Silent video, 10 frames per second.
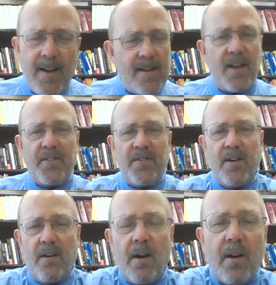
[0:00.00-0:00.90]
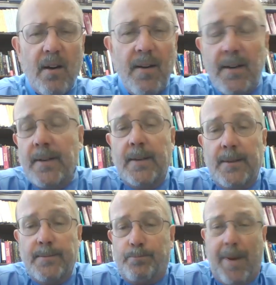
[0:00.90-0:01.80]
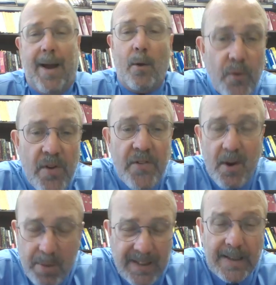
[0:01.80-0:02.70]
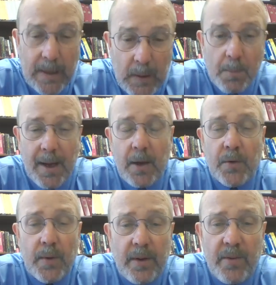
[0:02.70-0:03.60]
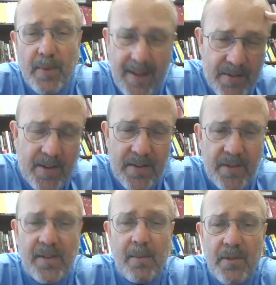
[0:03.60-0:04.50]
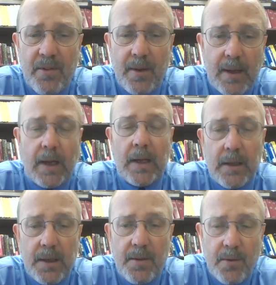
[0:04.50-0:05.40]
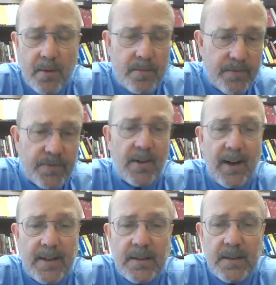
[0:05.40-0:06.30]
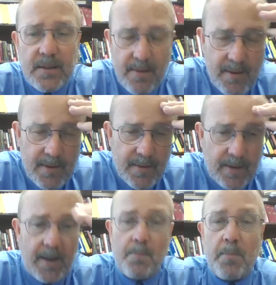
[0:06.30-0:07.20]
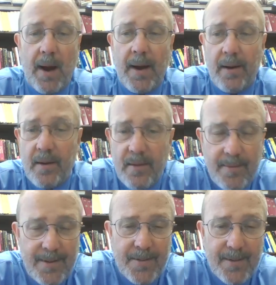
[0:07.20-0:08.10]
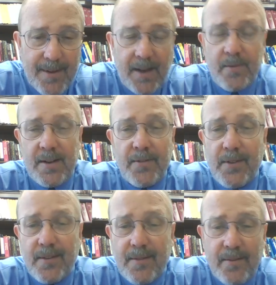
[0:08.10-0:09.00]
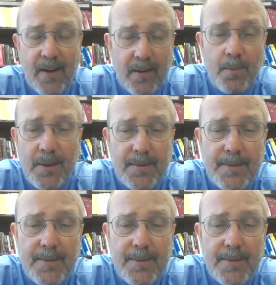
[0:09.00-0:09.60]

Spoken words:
Yes, there are boundaries or political boundaries, but that's not the same as England or France. The empire is kind of a different development.